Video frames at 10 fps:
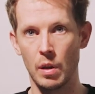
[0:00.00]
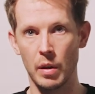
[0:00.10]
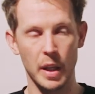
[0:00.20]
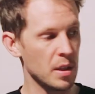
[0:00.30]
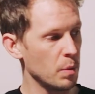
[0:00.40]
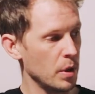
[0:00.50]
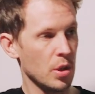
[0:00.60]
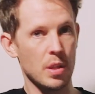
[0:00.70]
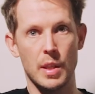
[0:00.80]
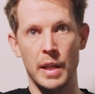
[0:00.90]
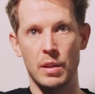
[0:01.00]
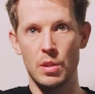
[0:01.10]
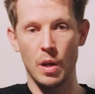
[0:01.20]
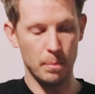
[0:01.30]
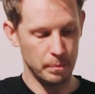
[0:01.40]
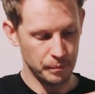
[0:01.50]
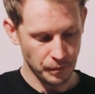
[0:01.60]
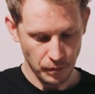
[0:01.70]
locking switches at the top.